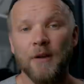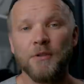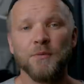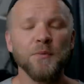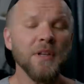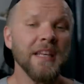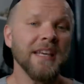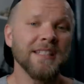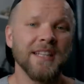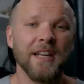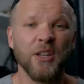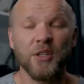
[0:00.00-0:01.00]
I was really
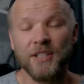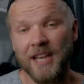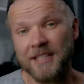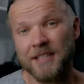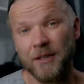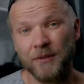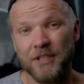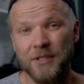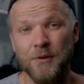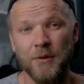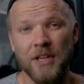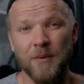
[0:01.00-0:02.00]
excited to test out this
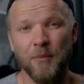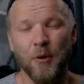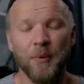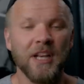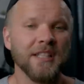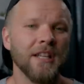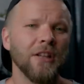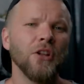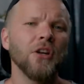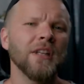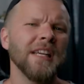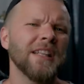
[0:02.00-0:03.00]
new gimbal because it
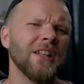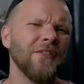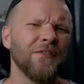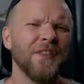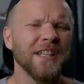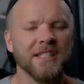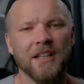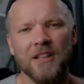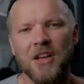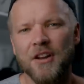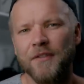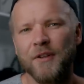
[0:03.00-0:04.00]
looked like they fixed a
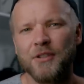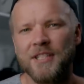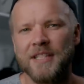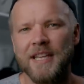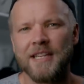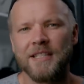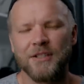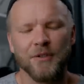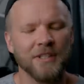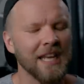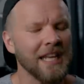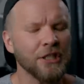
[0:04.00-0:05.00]
lot of those things,
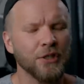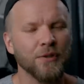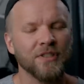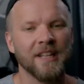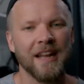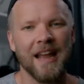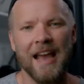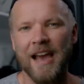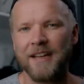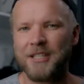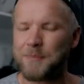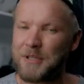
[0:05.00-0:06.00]
those issues that I
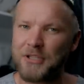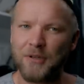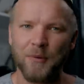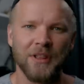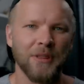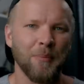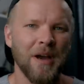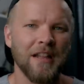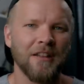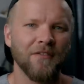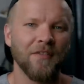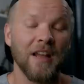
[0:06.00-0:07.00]
had, especially with the
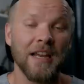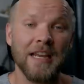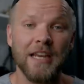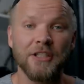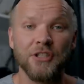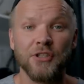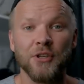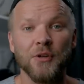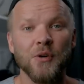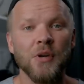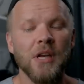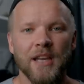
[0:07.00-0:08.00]
Pilot Fly
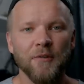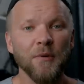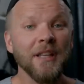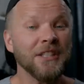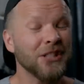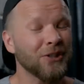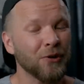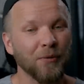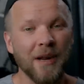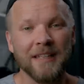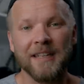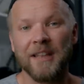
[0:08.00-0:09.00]
H2, and really just
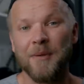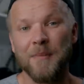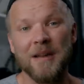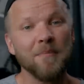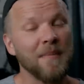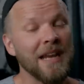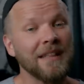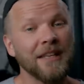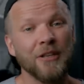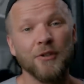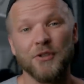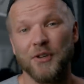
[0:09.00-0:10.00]
corrected them and made
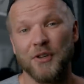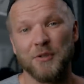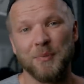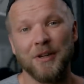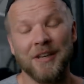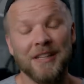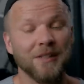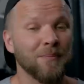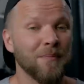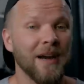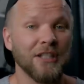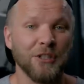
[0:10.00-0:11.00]
the user experience
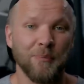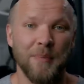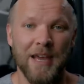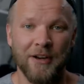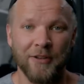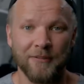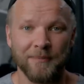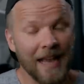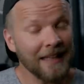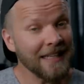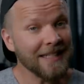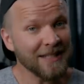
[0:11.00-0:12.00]
much better.
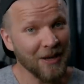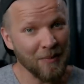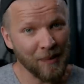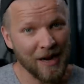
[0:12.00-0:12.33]
At least on